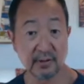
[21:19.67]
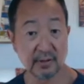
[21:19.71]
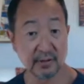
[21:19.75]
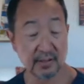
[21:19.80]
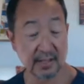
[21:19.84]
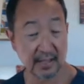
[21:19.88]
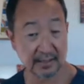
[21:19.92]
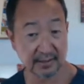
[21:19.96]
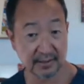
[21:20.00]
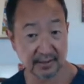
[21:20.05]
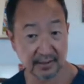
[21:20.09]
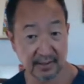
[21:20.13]

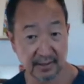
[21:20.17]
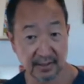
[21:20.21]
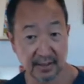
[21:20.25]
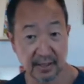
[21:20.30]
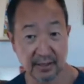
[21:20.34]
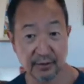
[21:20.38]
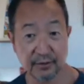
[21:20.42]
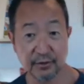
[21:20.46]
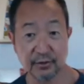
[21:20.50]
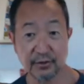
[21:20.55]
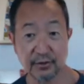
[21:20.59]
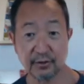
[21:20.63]

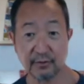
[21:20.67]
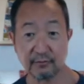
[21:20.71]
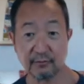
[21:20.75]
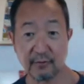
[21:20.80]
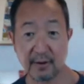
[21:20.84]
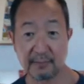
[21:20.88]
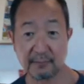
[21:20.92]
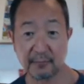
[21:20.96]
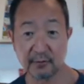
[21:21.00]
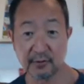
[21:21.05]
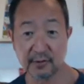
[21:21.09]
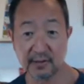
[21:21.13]
destination
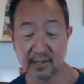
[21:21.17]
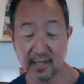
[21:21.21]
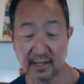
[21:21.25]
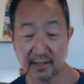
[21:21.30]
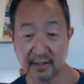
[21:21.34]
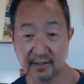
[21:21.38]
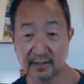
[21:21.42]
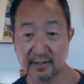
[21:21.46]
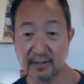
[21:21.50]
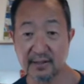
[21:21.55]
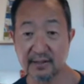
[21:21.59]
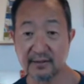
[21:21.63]

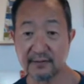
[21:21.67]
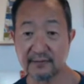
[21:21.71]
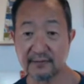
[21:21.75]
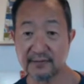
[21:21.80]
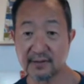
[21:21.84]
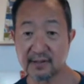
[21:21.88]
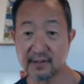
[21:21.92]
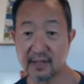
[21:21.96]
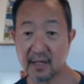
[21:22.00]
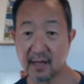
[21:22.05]
representatives,